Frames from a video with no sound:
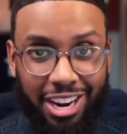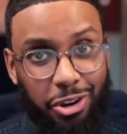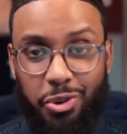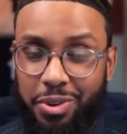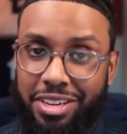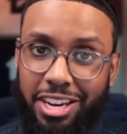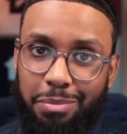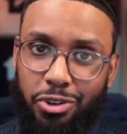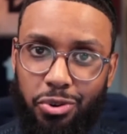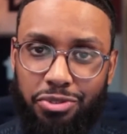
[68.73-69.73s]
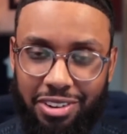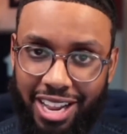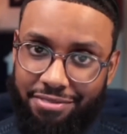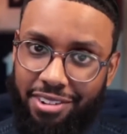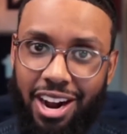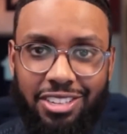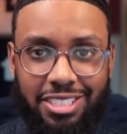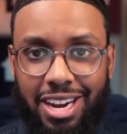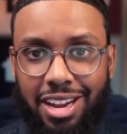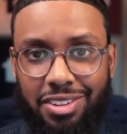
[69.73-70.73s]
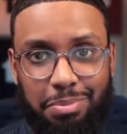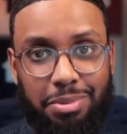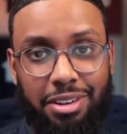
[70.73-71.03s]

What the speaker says: I know you can get them used for like $500,